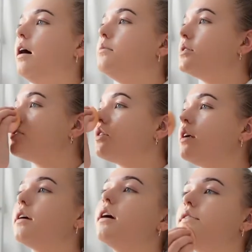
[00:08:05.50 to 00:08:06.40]
I'm just trying
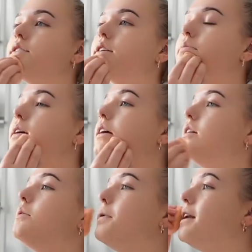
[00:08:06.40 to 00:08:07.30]
to go for something a
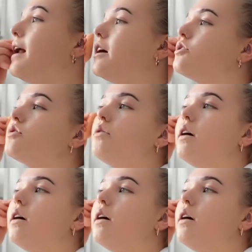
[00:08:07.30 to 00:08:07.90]
little bit natural.